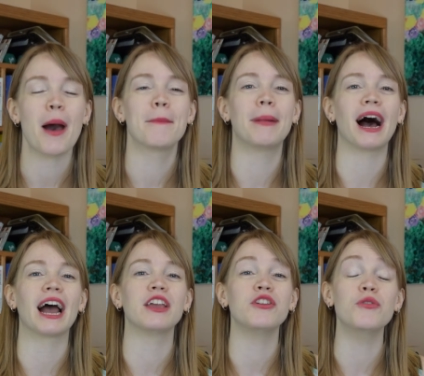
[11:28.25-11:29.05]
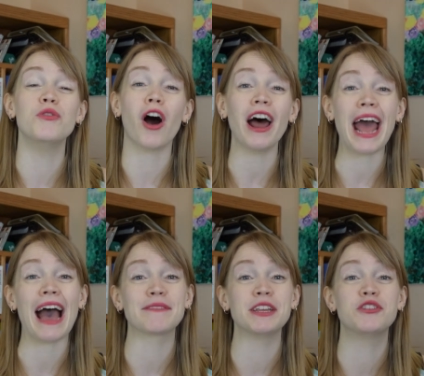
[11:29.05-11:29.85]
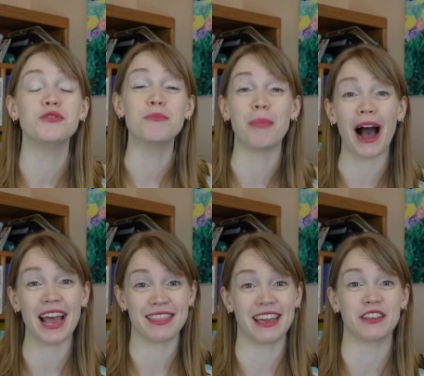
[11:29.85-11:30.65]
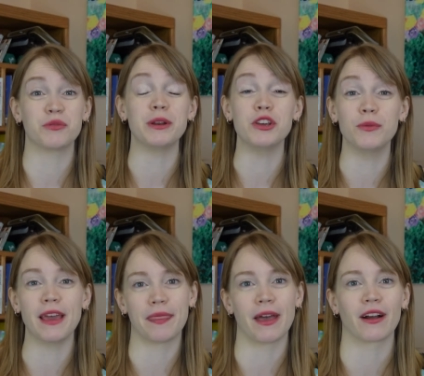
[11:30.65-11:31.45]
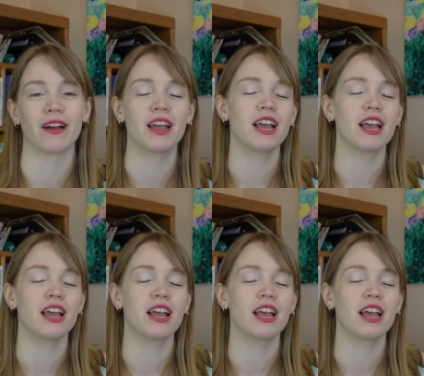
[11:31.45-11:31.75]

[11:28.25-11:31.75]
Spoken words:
by you not having to buy things when you get there.